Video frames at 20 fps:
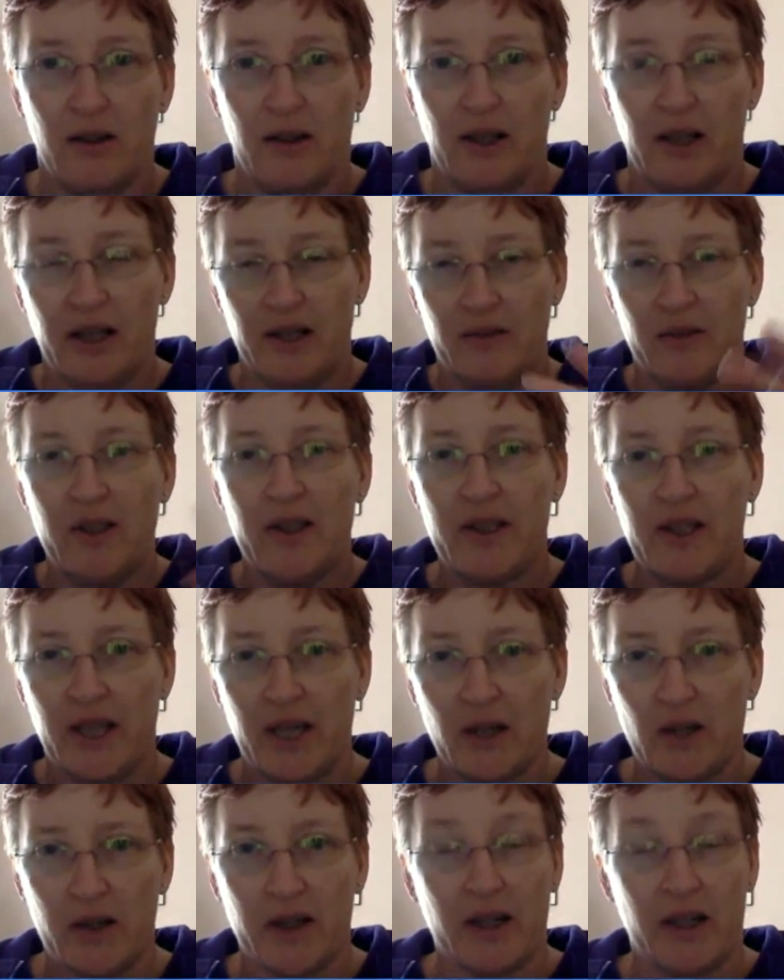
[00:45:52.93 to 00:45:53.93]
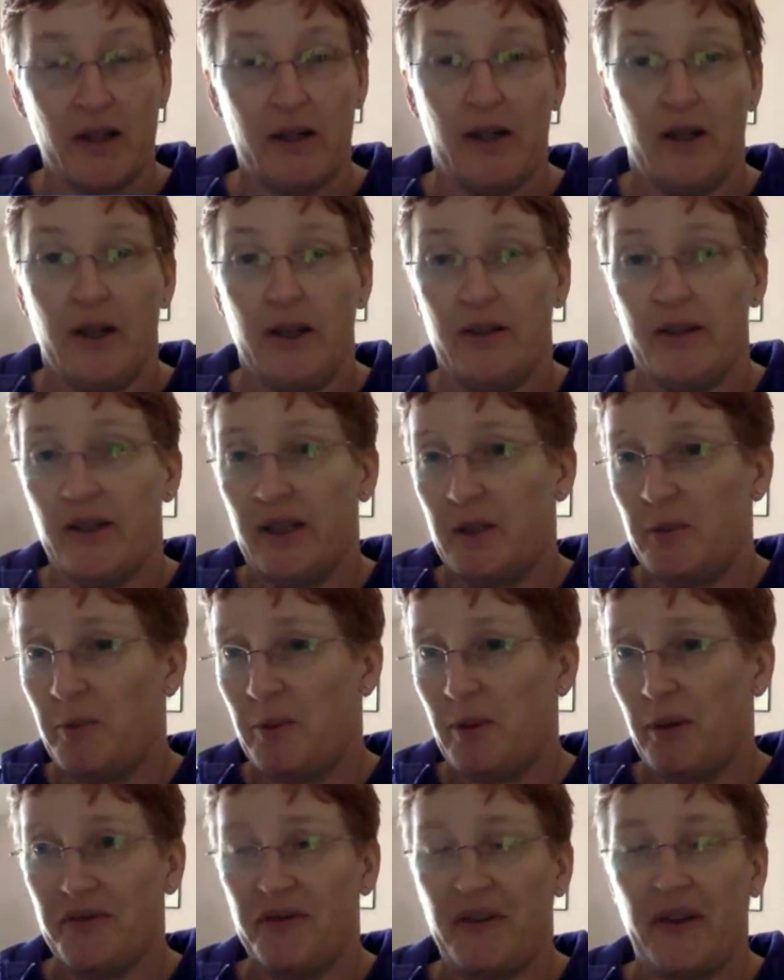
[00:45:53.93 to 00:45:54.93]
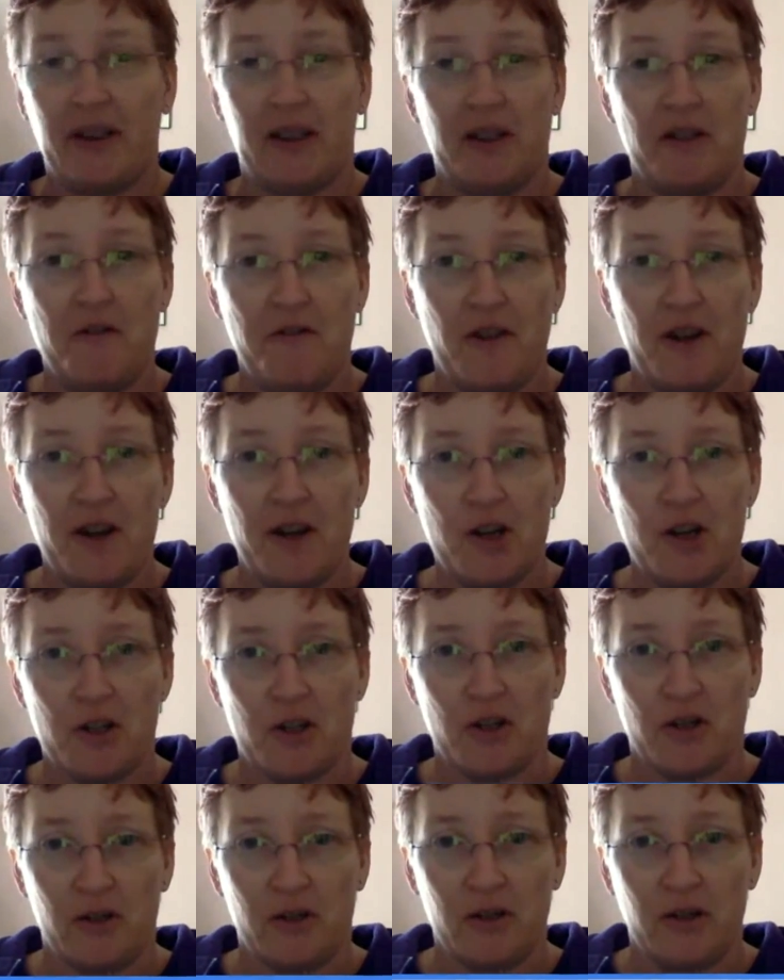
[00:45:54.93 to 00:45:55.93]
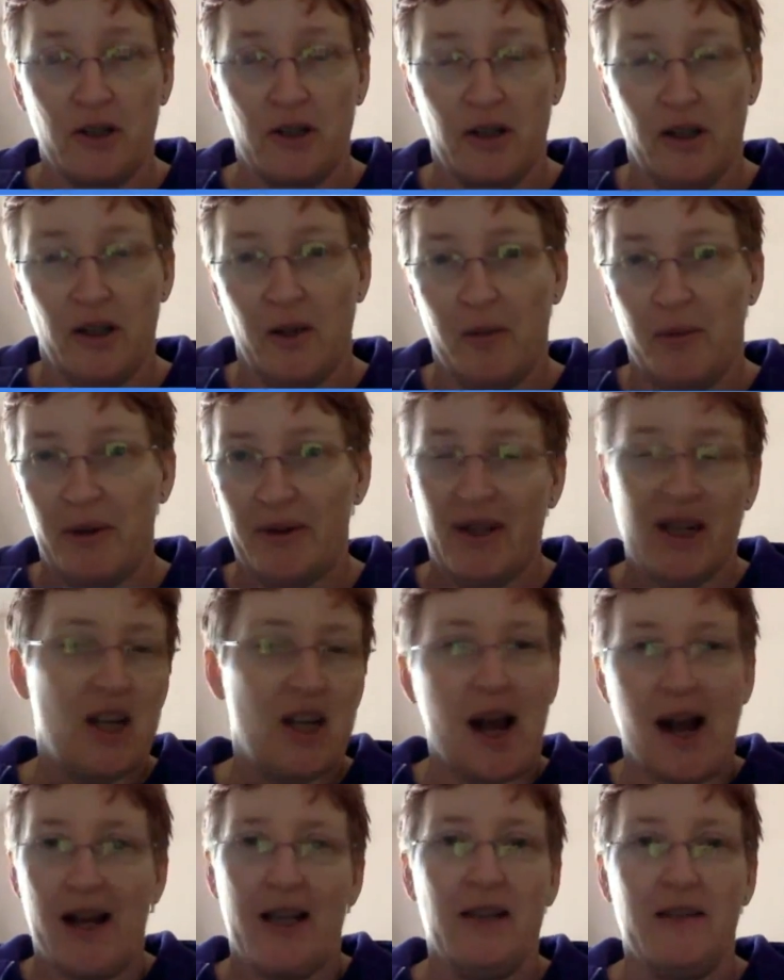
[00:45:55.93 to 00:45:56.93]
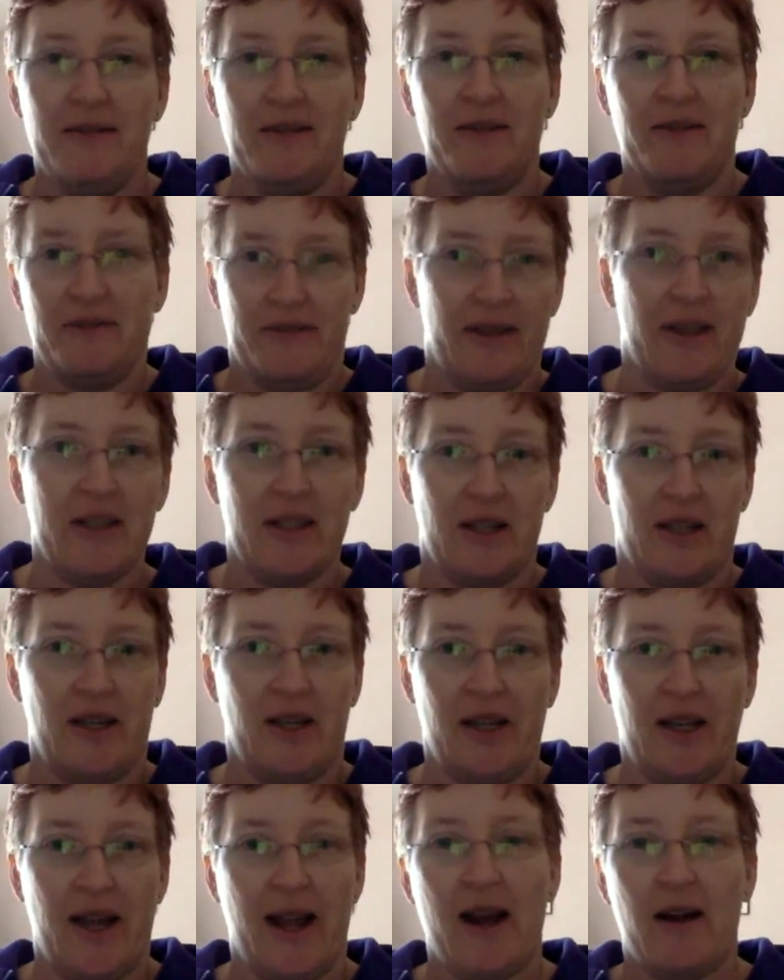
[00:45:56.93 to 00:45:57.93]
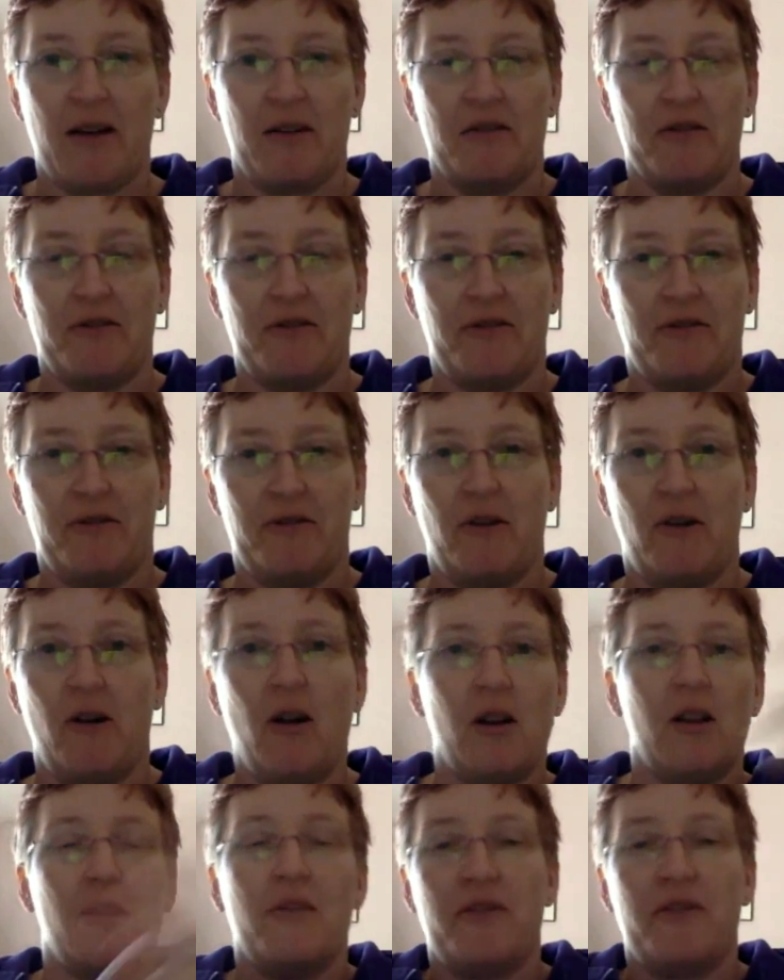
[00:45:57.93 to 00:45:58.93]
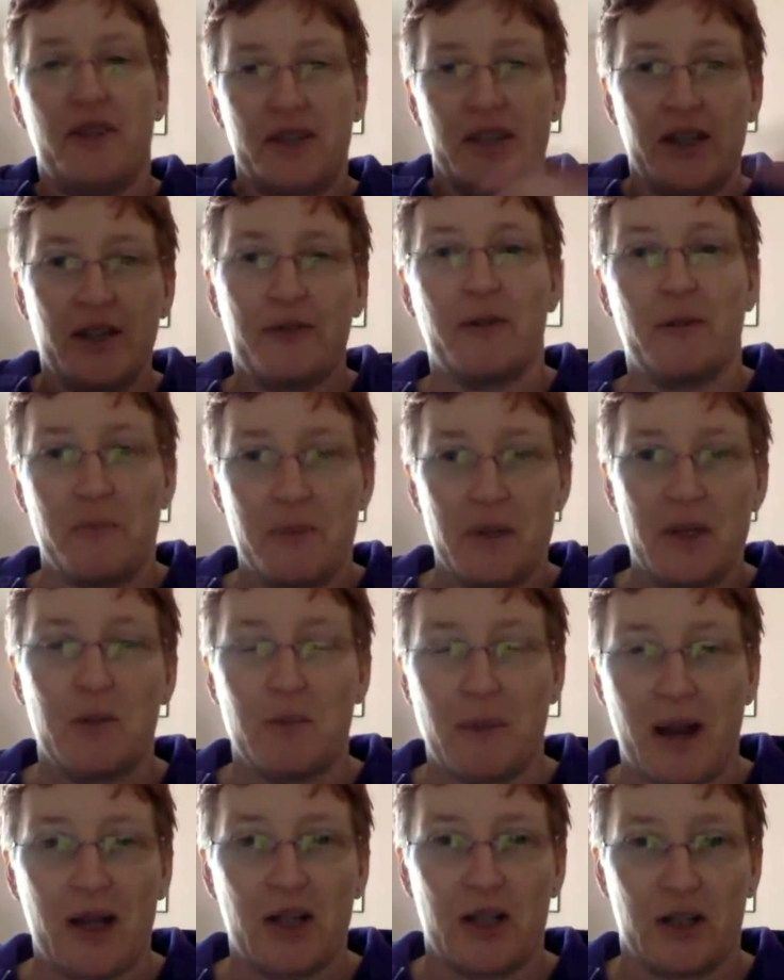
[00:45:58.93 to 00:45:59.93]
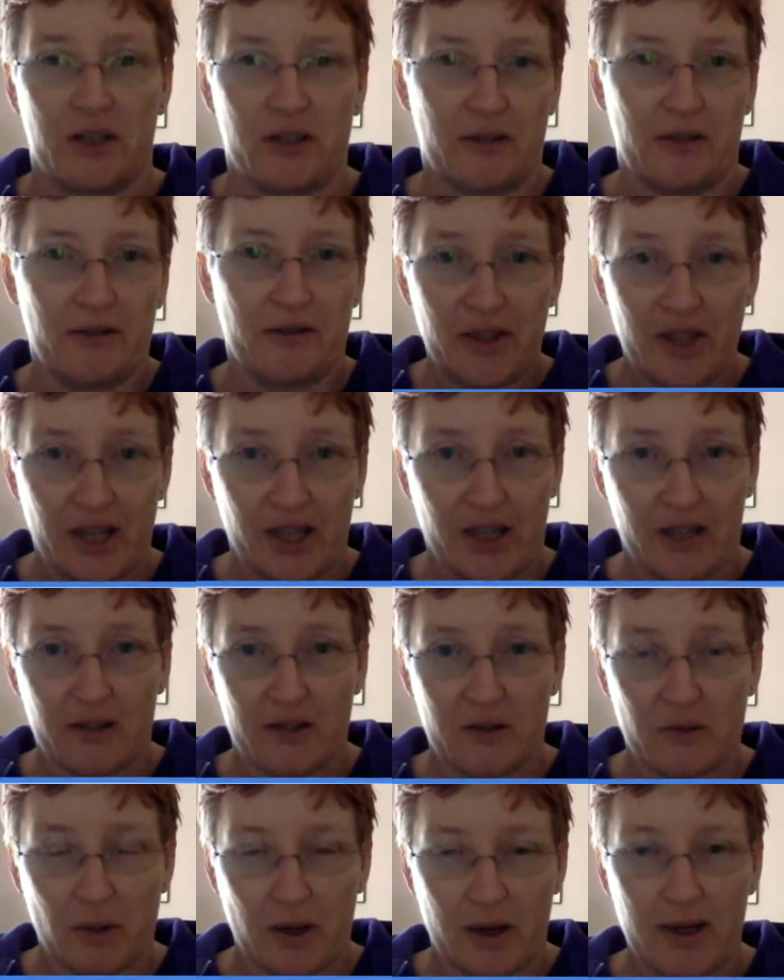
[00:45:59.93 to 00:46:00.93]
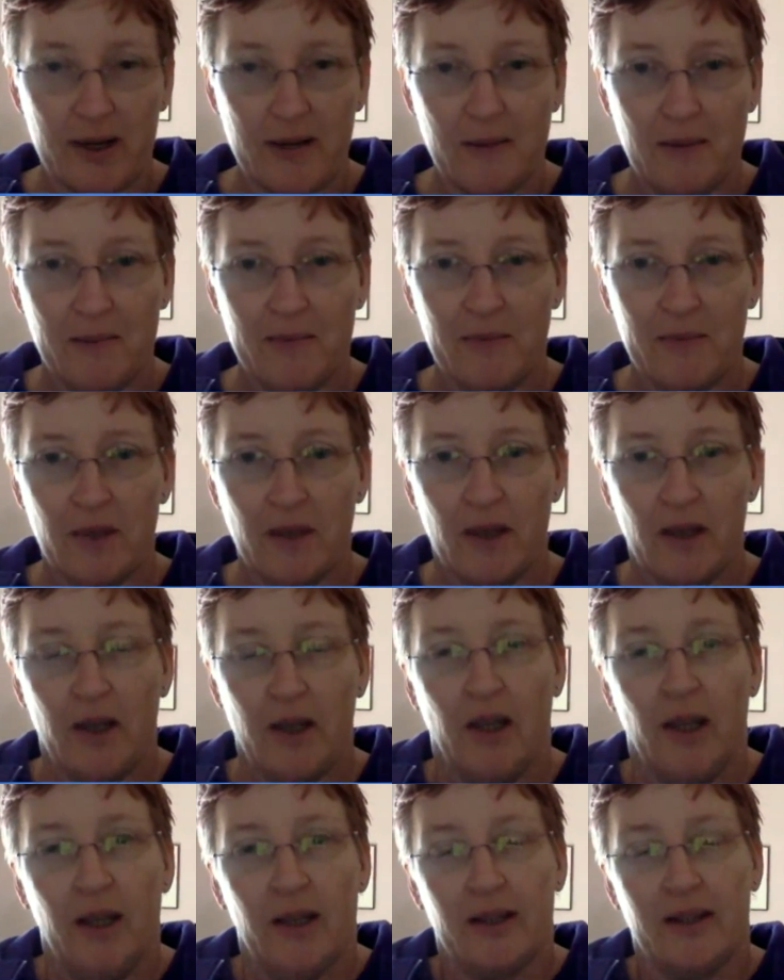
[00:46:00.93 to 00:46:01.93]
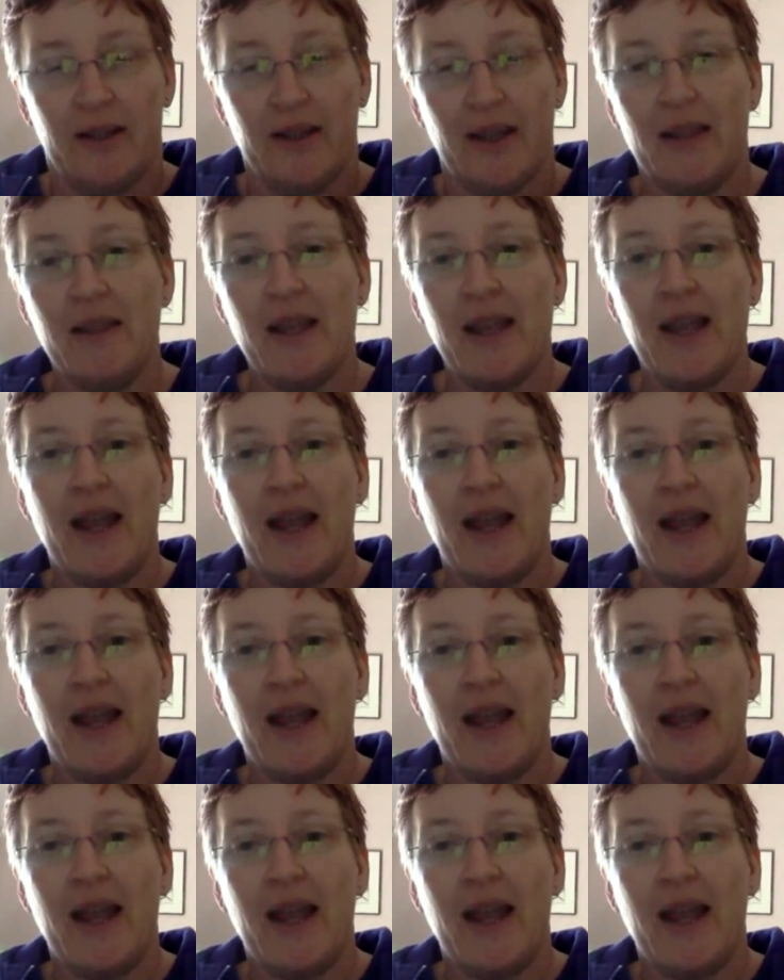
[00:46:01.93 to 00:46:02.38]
in this area that's perfectly functional, but they kind of invented it out of all of the different mismatches of things, right? Mm-hmm. Then they